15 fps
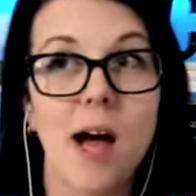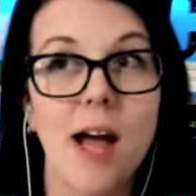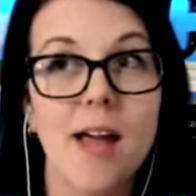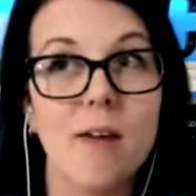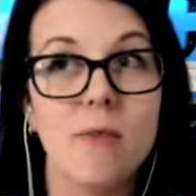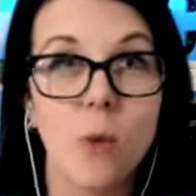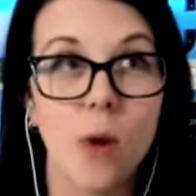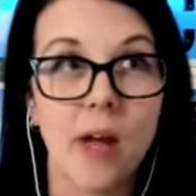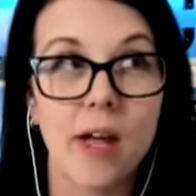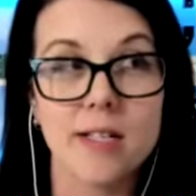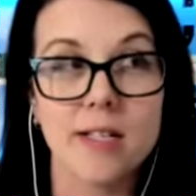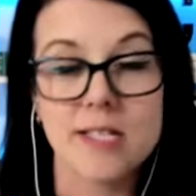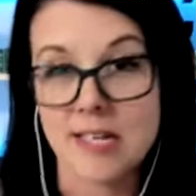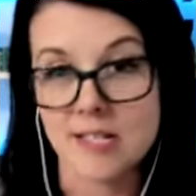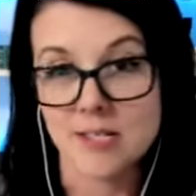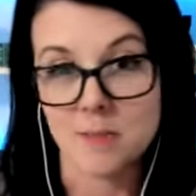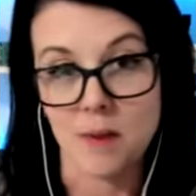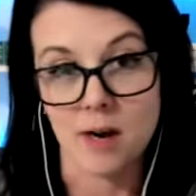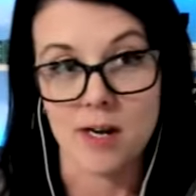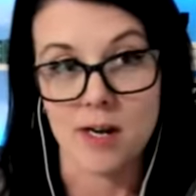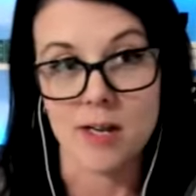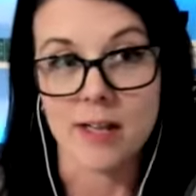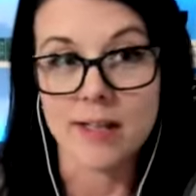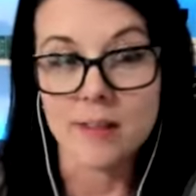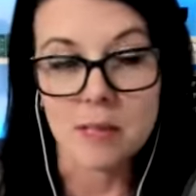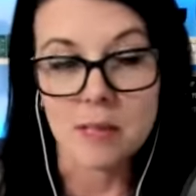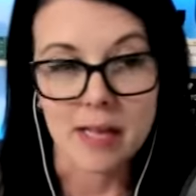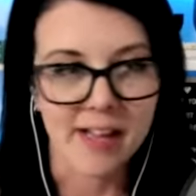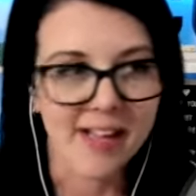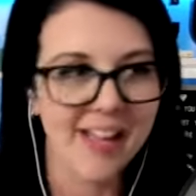I avoid sales and marketing like the
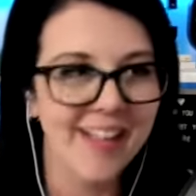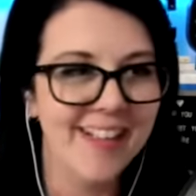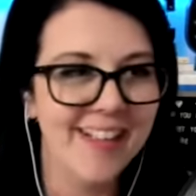plague.